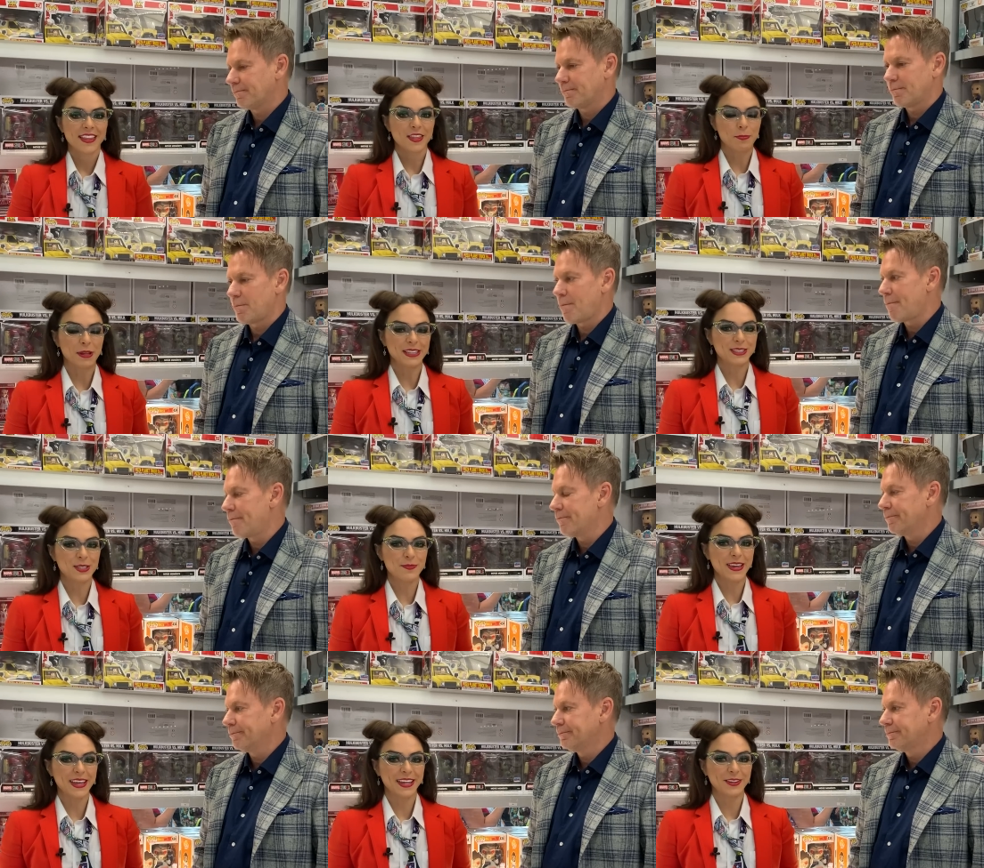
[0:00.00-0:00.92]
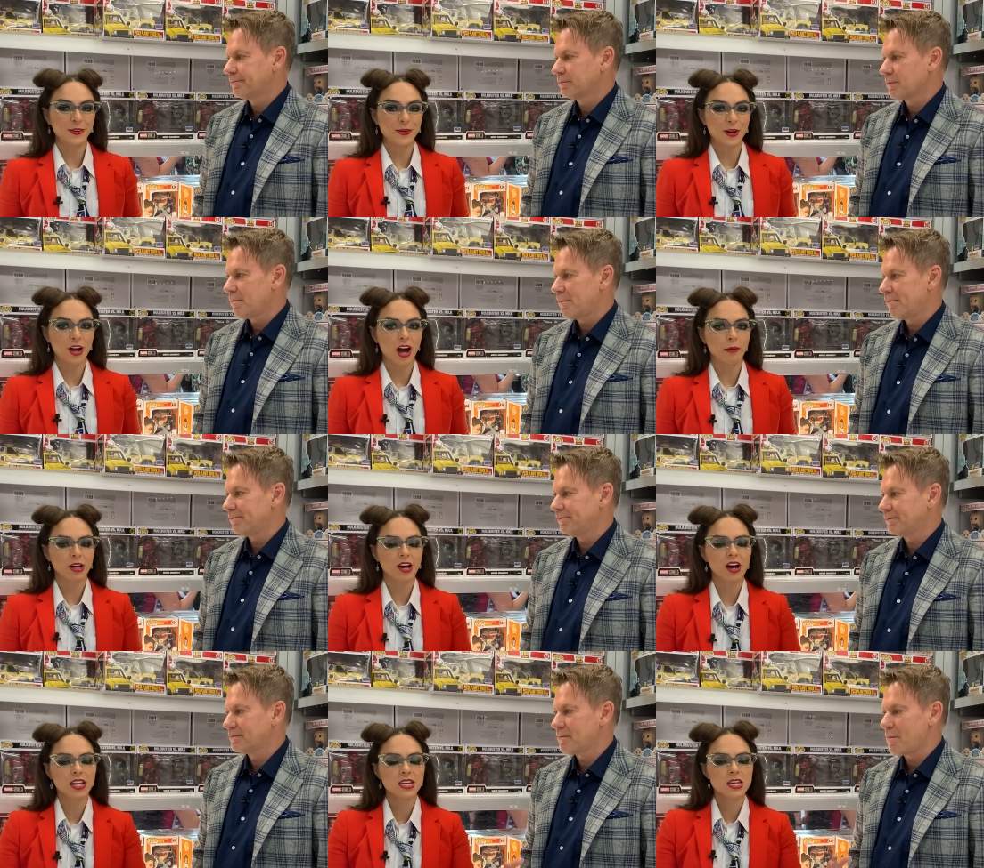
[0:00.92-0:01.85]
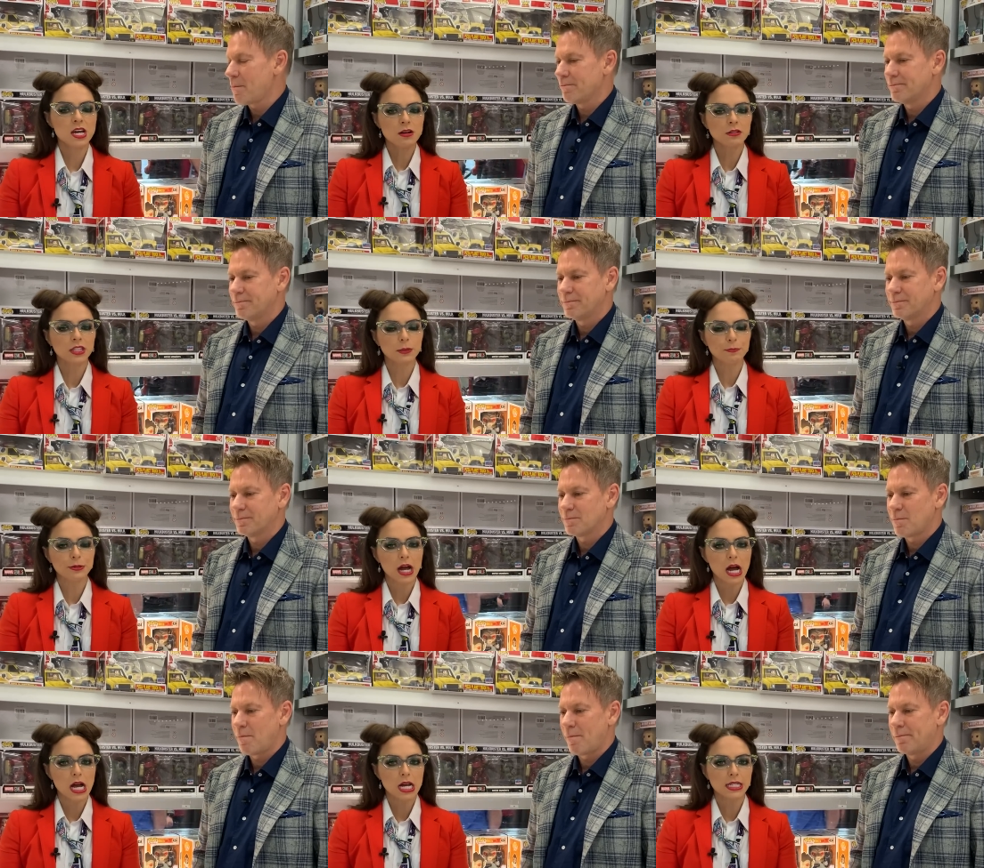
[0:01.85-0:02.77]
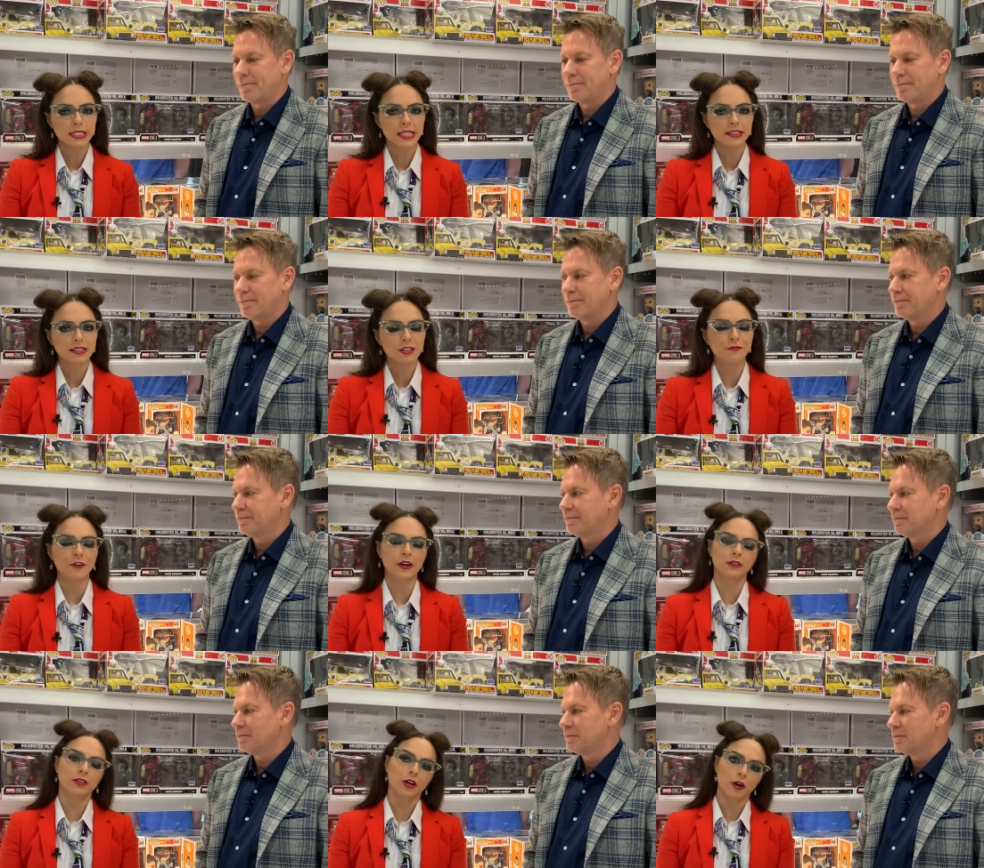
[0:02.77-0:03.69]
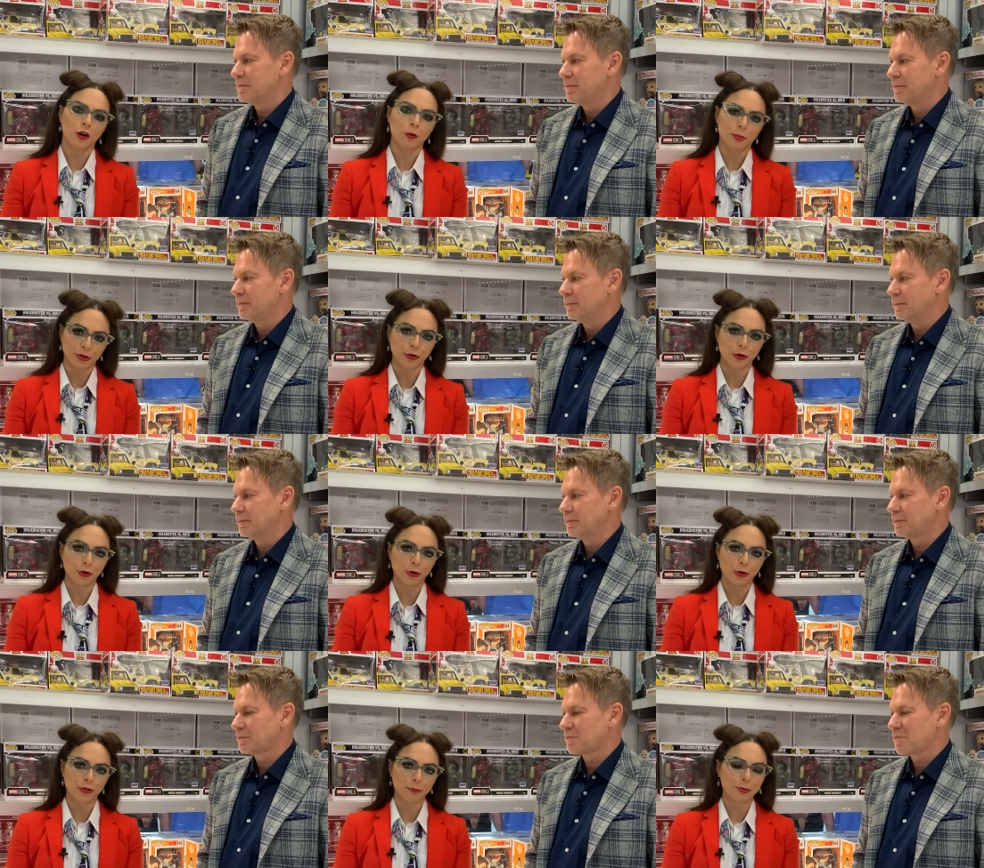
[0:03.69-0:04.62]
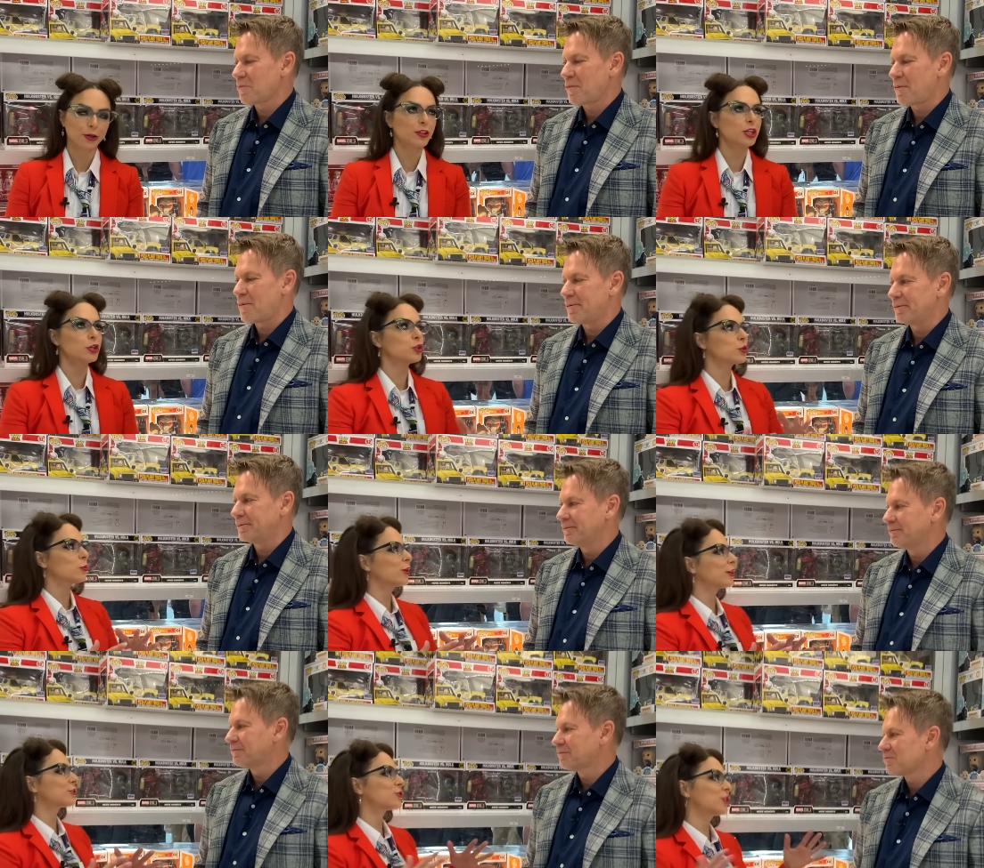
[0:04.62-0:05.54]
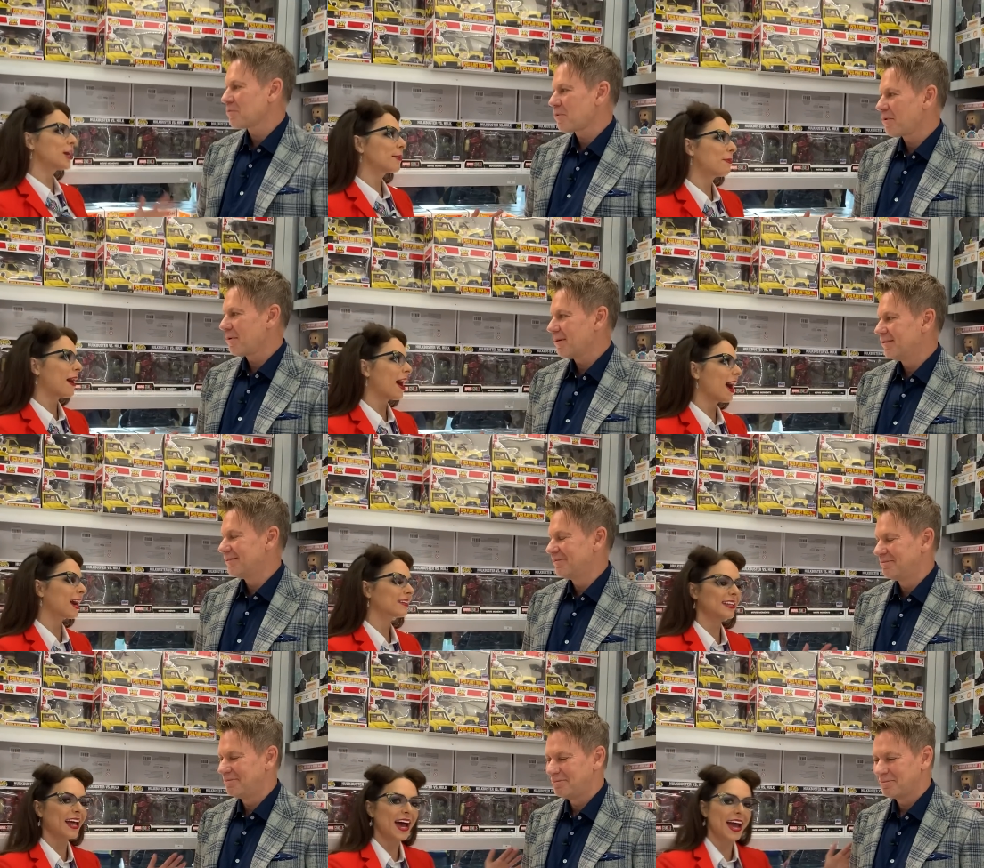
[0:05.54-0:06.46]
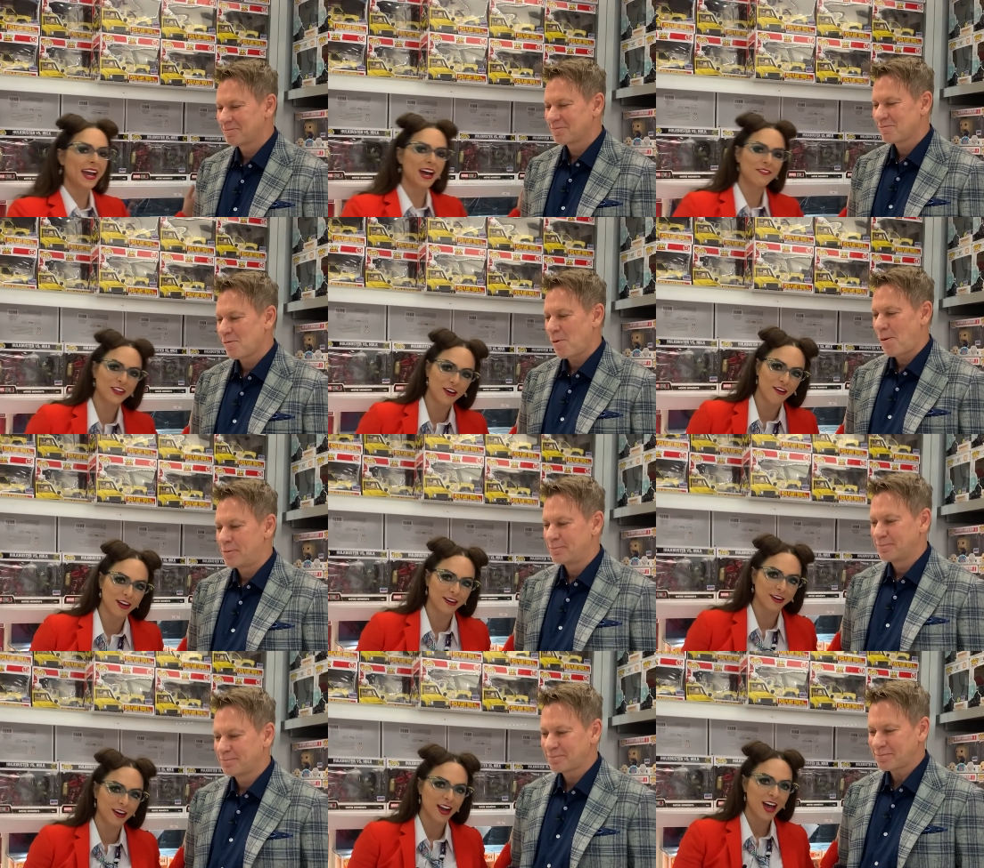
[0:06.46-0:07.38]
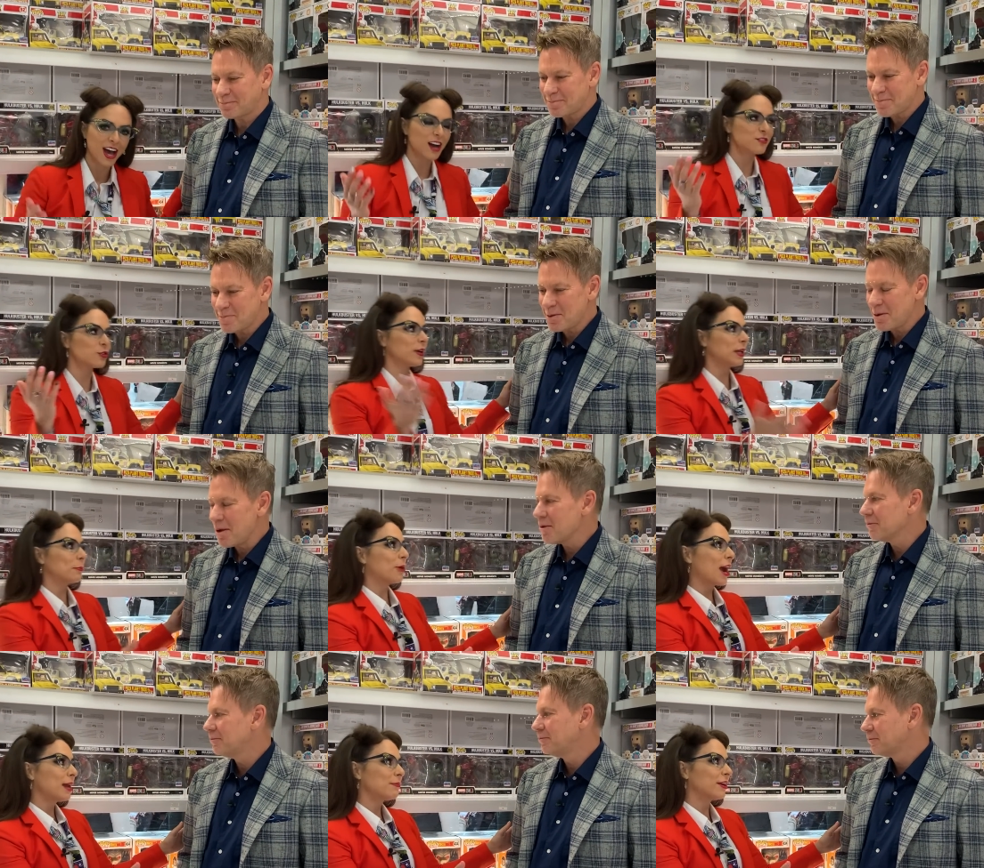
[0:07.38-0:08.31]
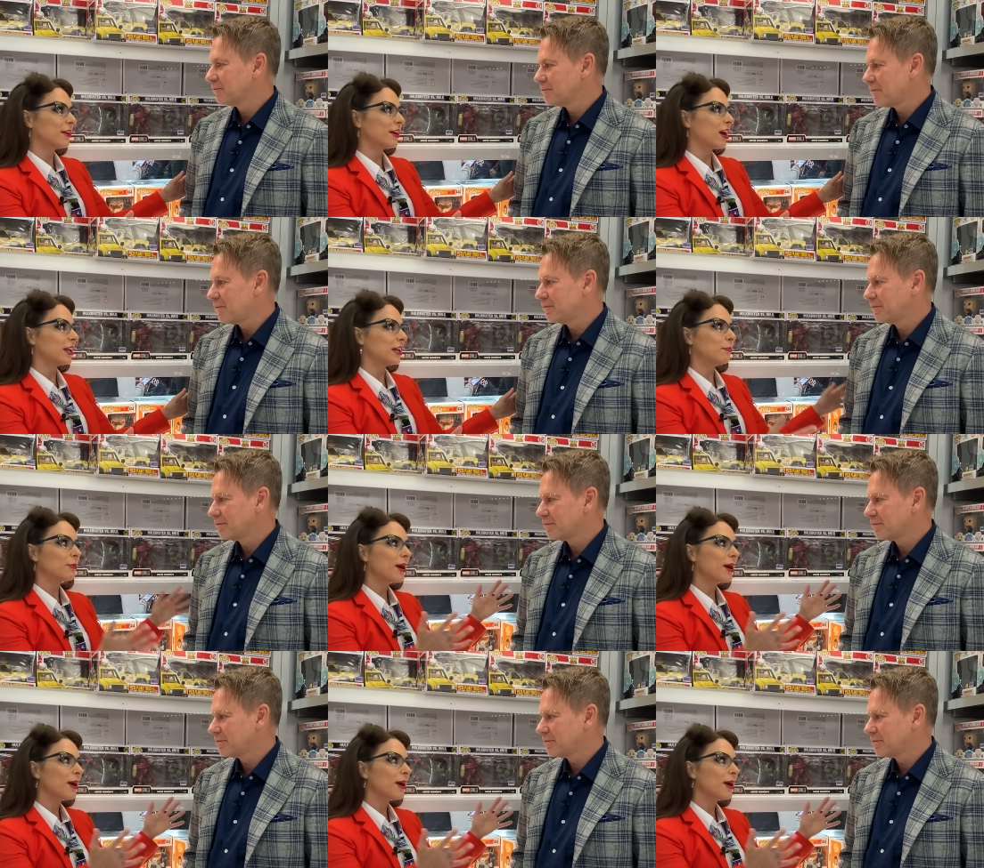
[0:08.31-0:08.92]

Speaker 1: The place to be at New York Comic Con, no surprise, it's the Funko booth. Per the usual, it is jam-packed, and I have the honor of joining Brian Mariotti.